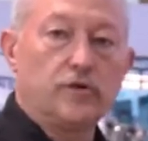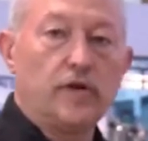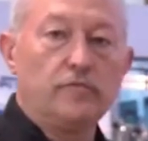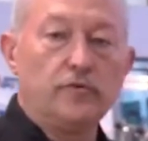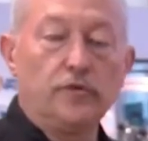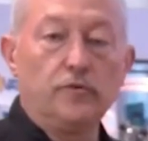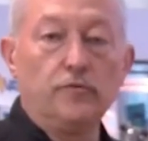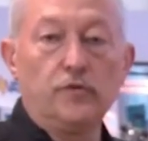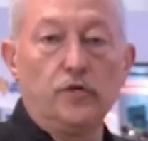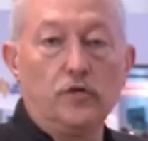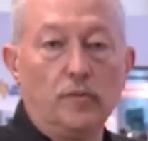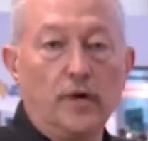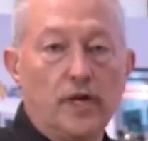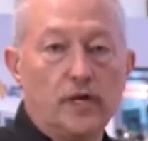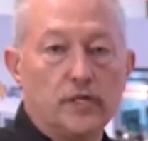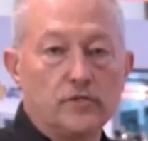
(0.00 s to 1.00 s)
traveling with a
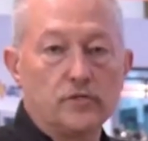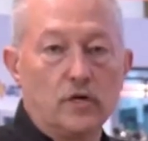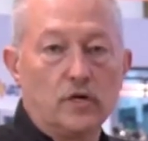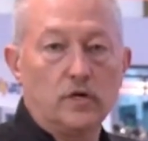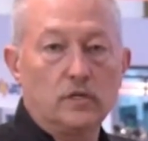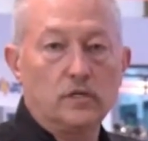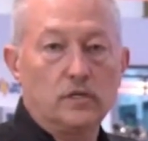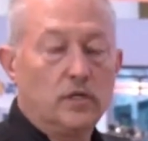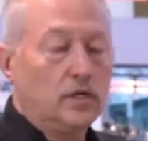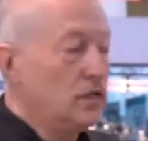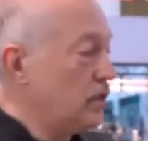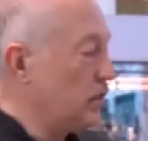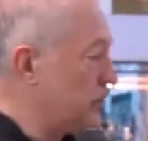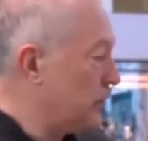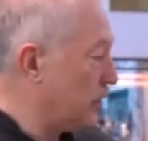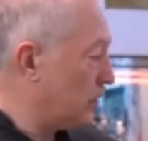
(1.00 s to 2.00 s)
pneumatic saw,
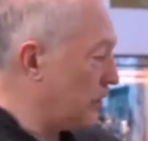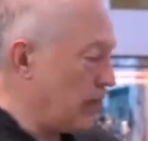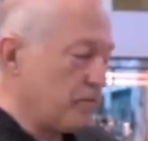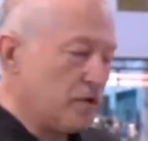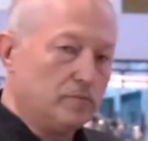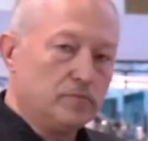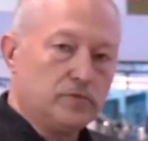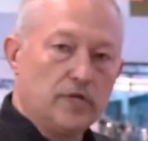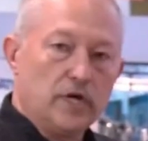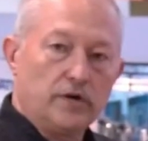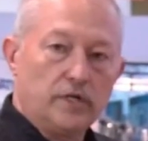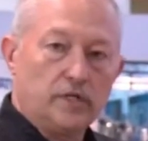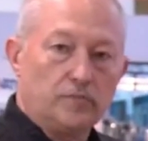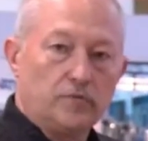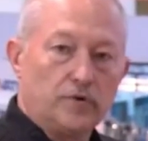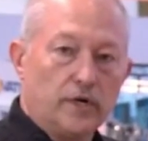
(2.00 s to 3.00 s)
the clamp comes down
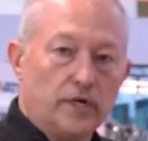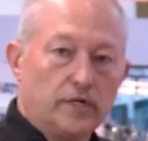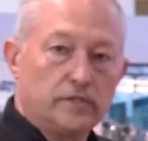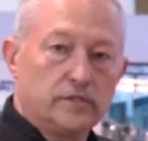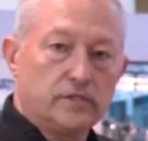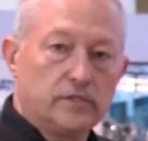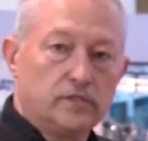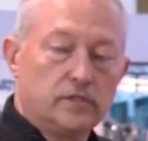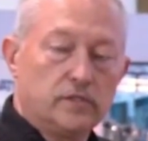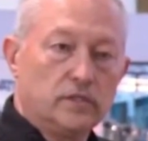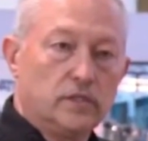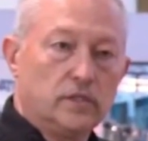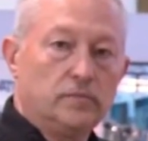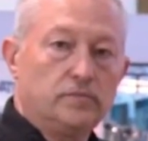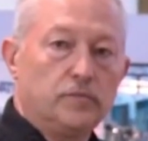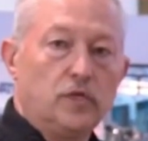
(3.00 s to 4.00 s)
on the product,
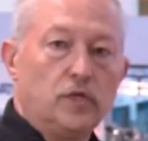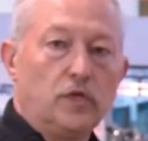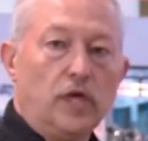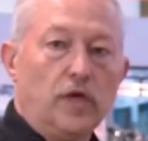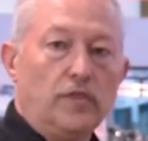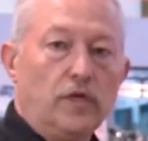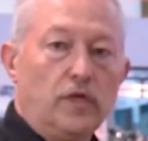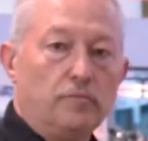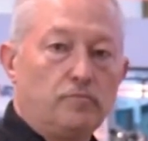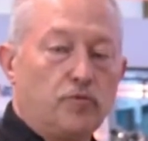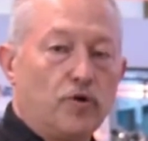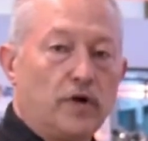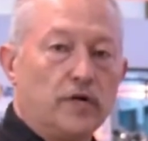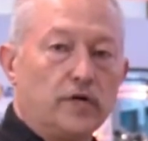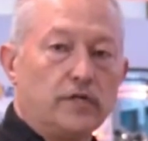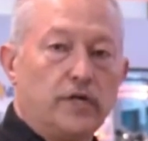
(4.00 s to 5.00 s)
and the
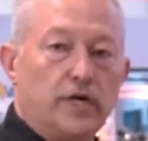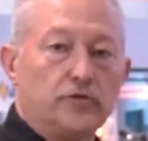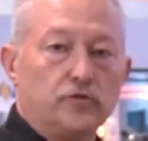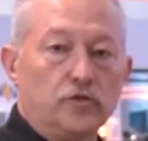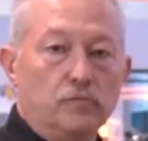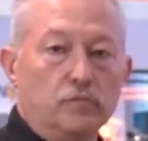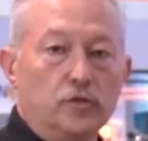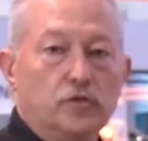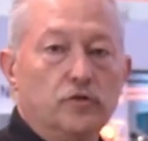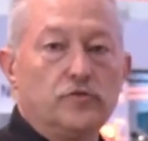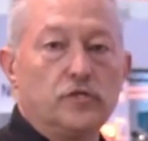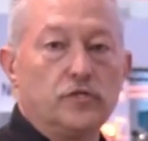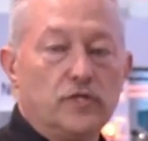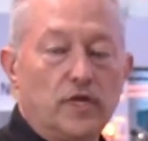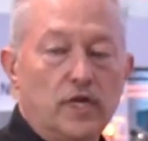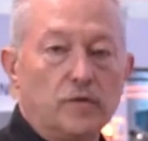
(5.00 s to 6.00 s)
product actually moves
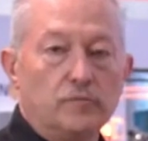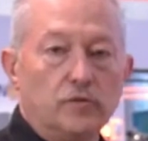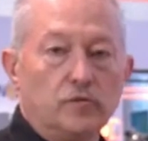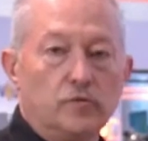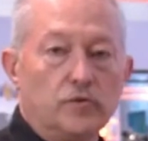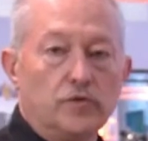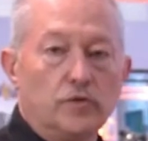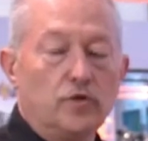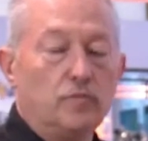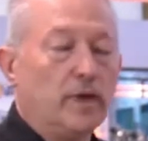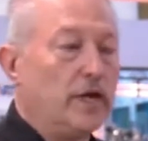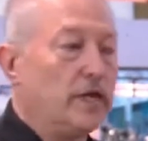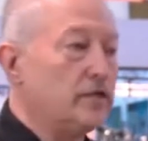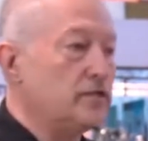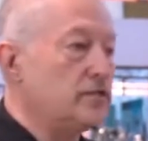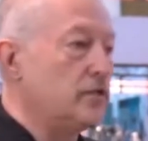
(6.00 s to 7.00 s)
the table with a
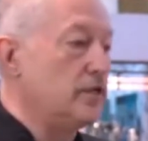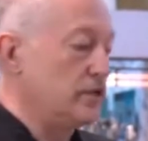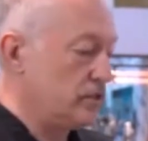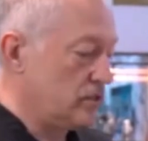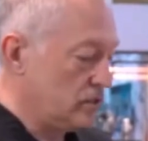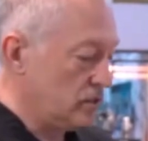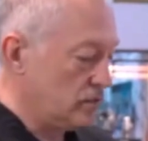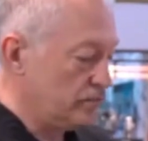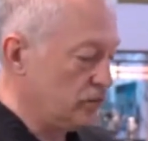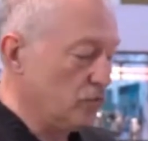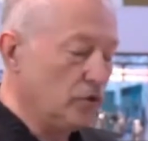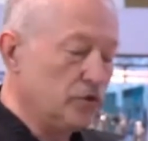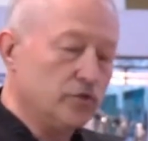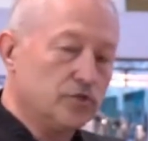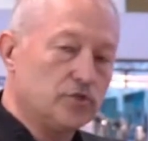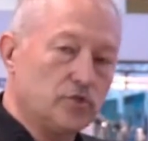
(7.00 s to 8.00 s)
pneumatic assist.
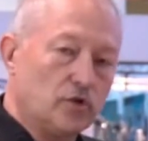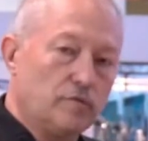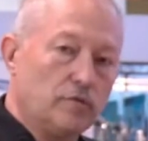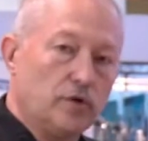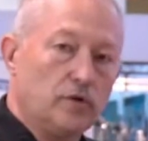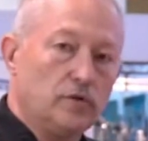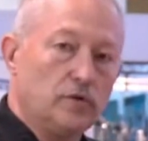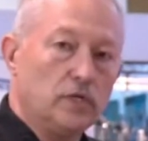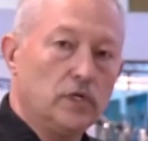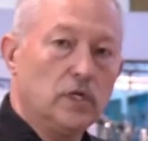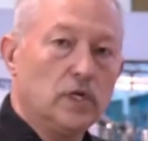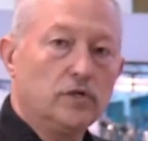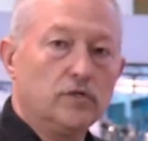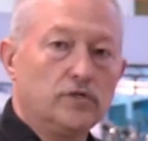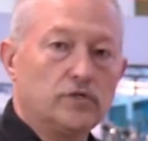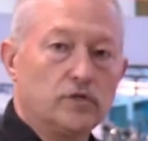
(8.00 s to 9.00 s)
With the servo
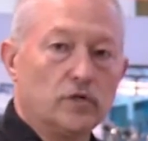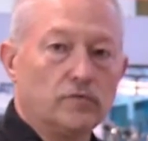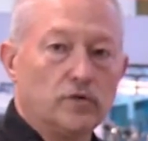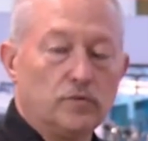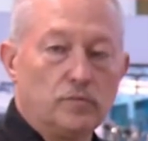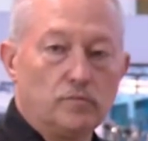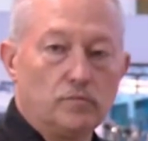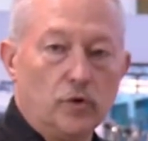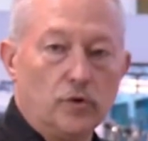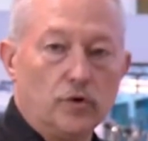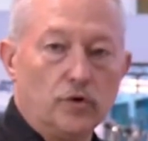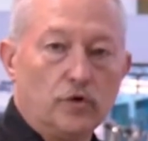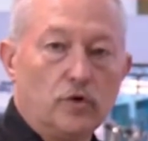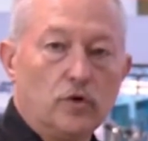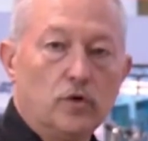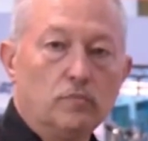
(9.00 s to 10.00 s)

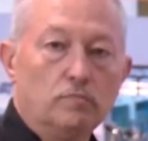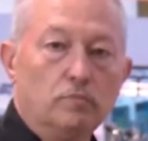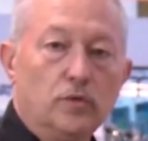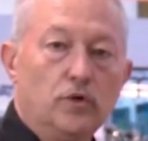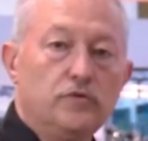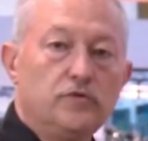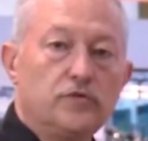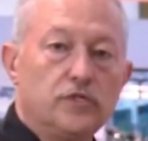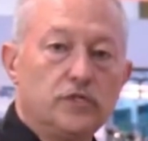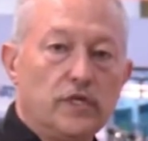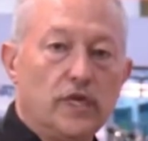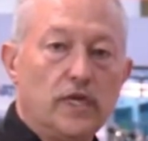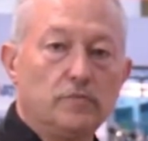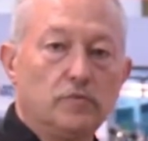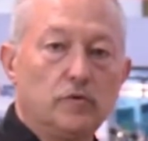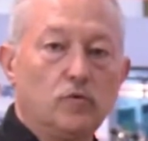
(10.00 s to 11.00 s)
motor moves the
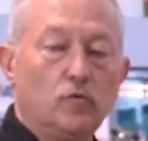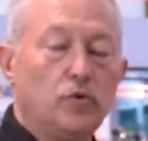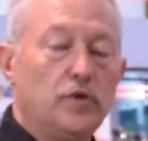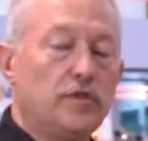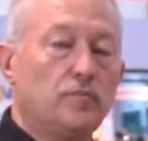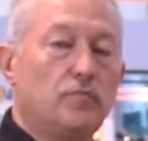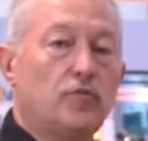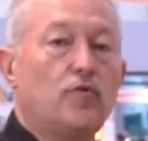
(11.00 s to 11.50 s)
table with the